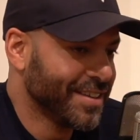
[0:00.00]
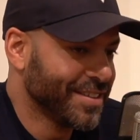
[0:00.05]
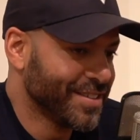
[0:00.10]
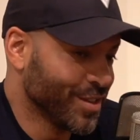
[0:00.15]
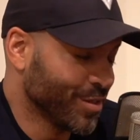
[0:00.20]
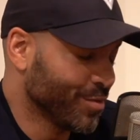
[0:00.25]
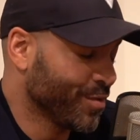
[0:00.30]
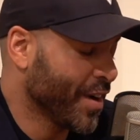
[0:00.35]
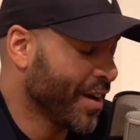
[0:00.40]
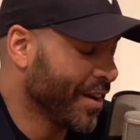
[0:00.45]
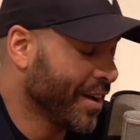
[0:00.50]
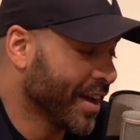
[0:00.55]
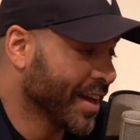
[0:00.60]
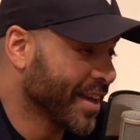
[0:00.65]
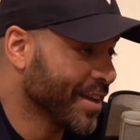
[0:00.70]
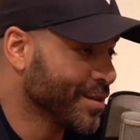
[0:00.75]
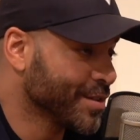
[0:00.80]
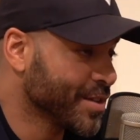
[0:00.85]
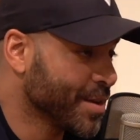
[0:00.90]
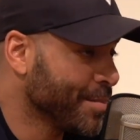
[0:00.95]
just felt
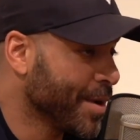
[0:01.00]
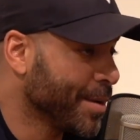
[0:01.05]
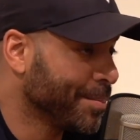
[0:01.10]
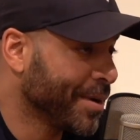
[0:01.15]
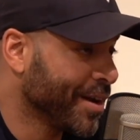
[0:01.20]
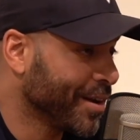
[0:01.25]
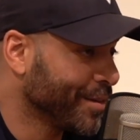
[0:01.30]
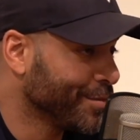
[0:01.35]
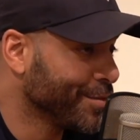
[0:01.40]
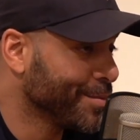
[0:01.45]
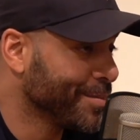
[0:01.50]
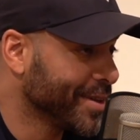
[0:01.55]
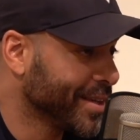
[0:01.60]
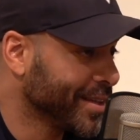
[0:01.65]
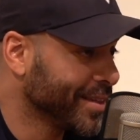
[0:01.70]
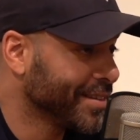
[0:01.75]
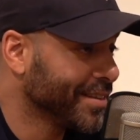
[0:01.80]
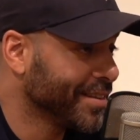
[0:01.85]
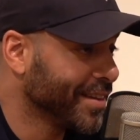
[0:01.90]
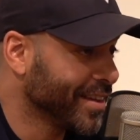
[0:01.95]
like it was in my blood from
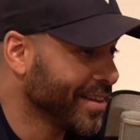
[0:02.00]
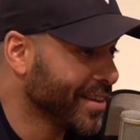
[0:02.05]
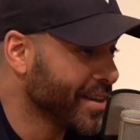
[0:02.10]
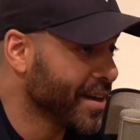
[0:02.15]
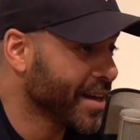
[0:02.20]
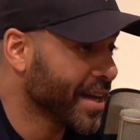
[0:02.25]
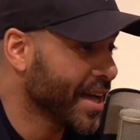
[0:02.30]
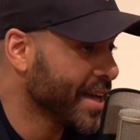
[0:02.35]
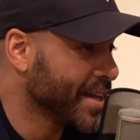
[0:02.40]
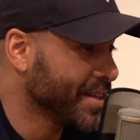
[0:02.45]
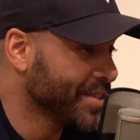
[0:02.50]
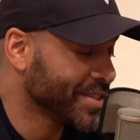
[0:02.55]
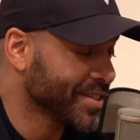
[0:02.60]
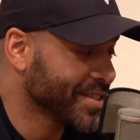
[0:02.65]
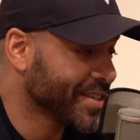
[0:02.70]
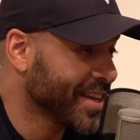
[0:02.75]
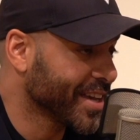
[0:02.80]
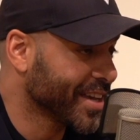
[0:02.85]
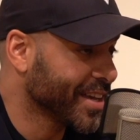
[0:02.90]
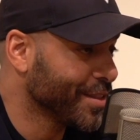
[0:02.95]
a young age,
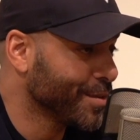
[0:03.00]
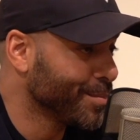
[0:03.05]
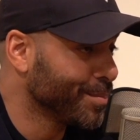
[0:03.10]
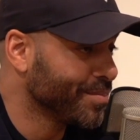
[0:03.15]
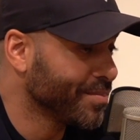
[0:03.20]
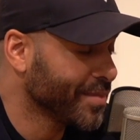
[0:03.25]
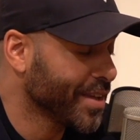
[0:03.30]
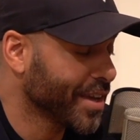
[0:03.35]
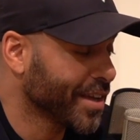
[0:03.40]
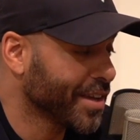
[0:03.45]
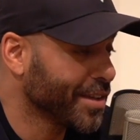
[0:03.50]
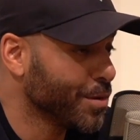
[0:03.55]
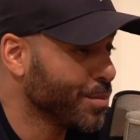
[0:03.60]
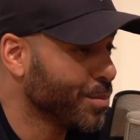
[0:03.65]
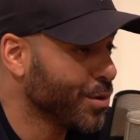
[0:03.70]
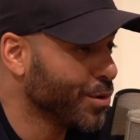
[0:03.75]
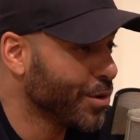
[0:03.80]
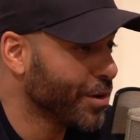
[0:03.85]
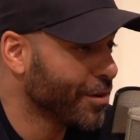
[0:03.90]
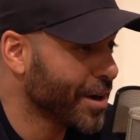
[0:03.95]
just kicking the
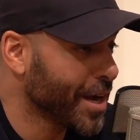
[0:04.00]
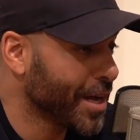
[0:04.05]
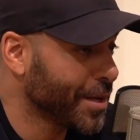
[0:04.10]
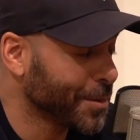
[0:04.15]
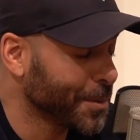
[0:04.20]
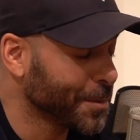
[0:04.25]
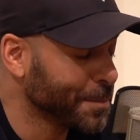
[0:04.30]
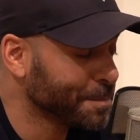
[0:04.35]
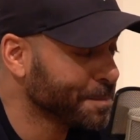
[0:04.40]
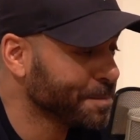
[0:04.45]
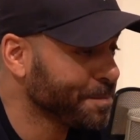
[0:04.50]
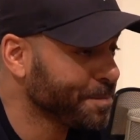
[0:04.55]
ball around.